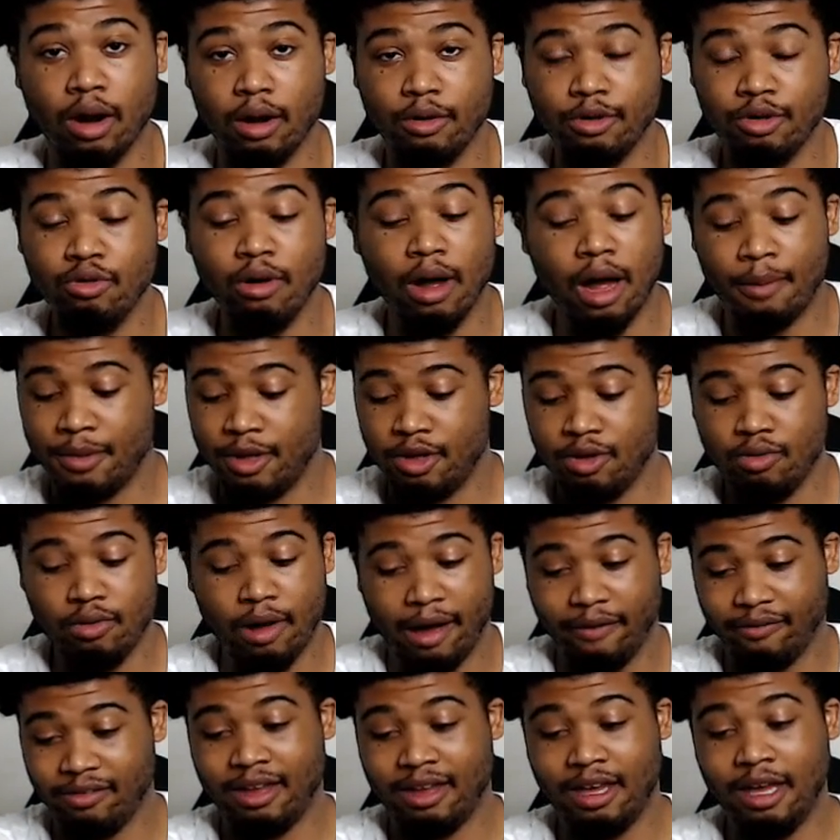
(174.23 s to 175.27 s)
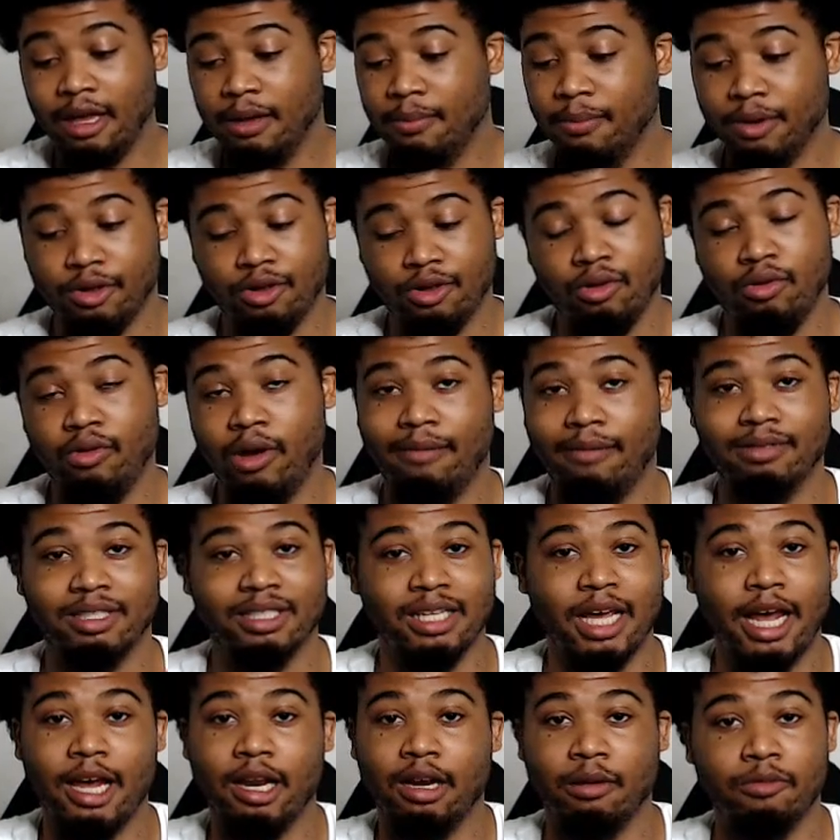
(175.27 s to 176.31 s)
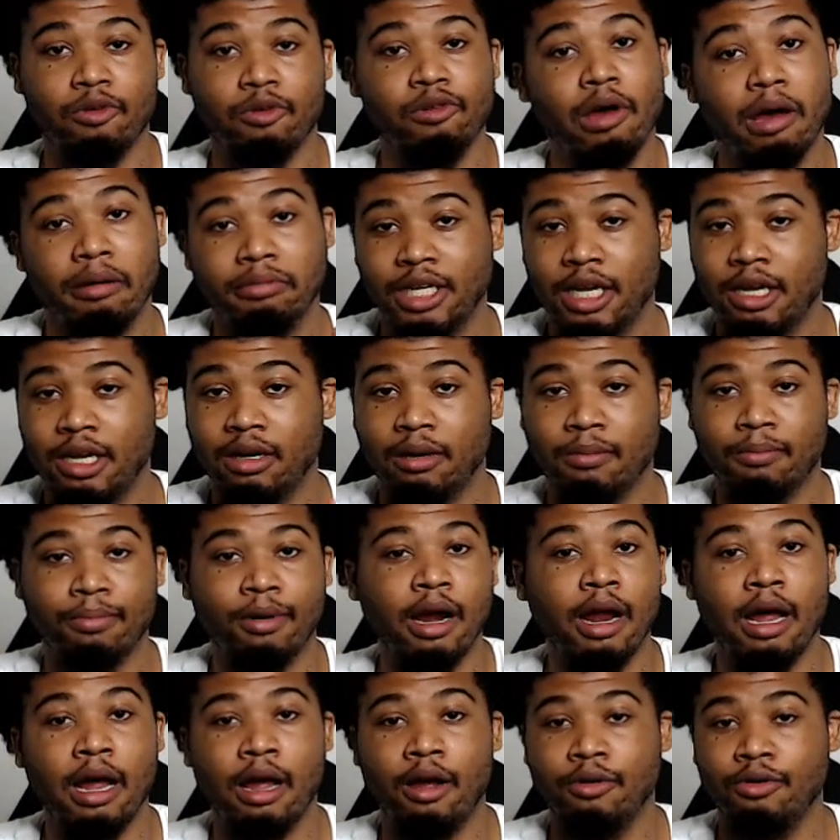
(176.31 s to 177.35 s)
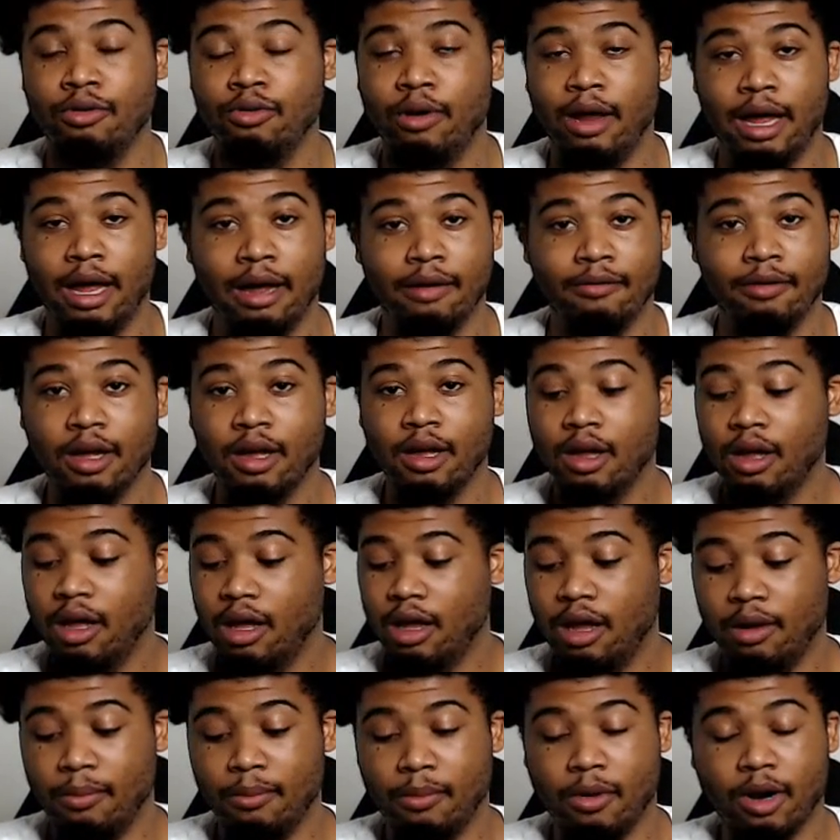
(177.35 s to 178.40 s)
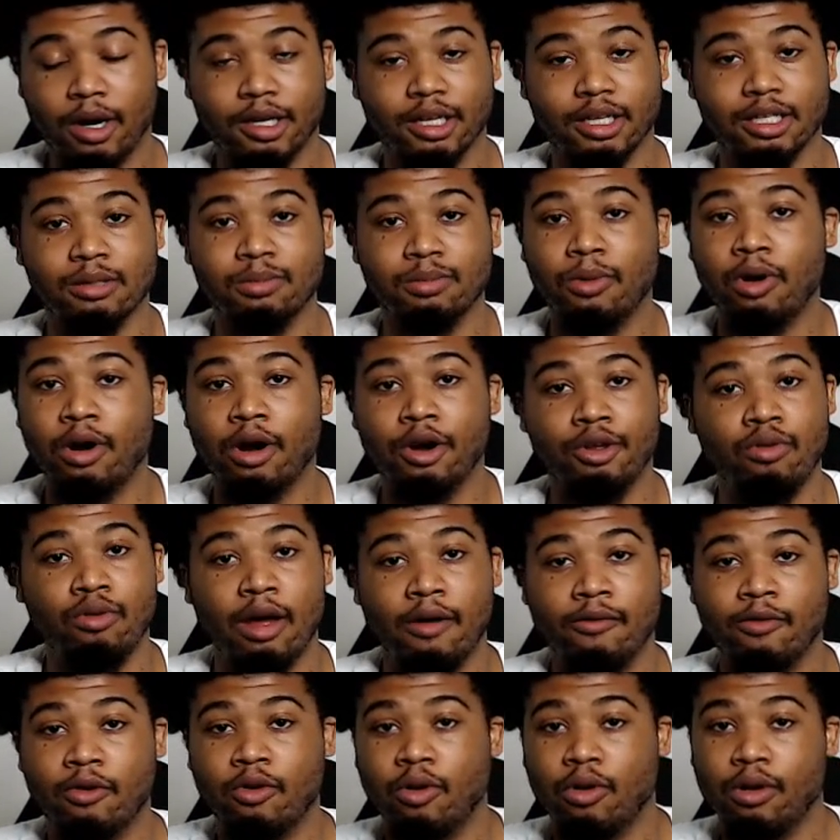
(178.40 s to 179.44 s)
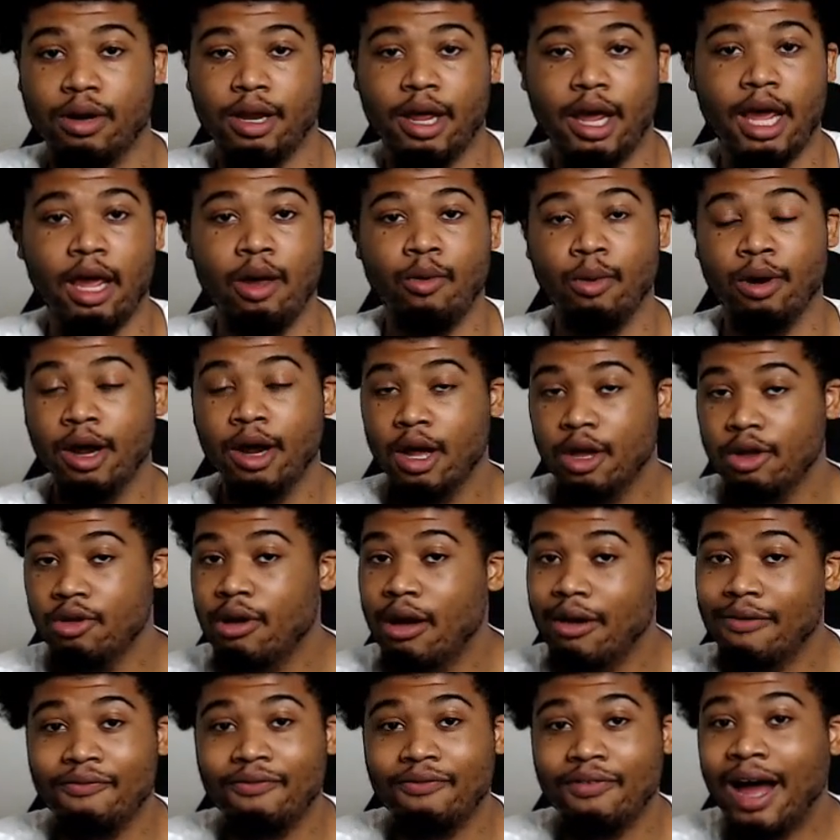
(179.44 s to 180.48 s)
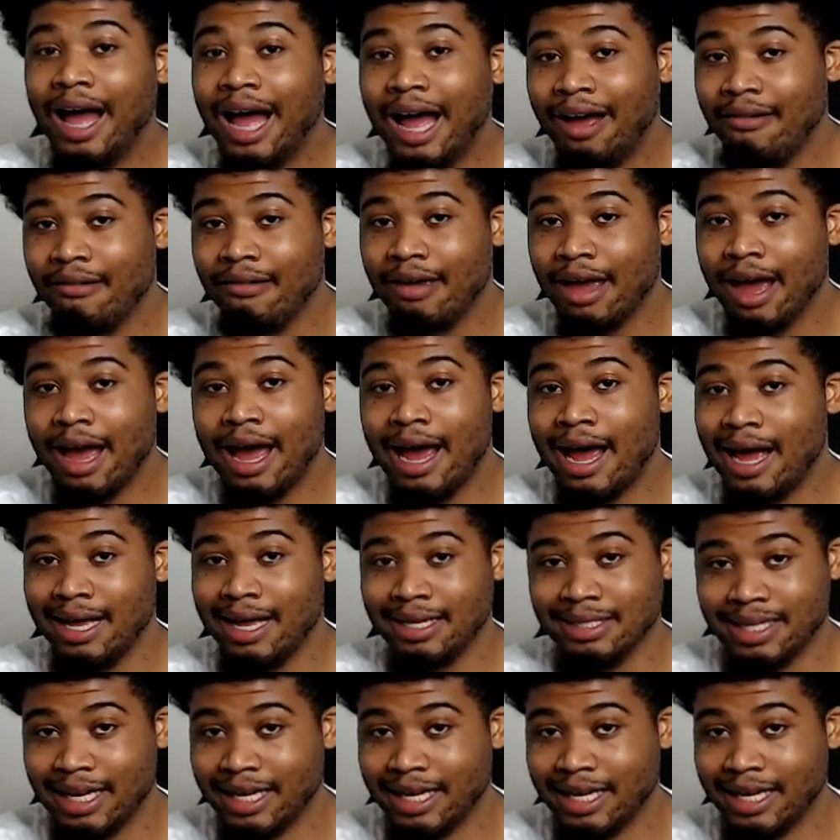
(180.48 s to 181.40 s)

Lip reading: You have Kimball, you have Tatum, you have Jaylen Brown, you have Marcus Smart, you have Gordon Hayward. You have 5 guys that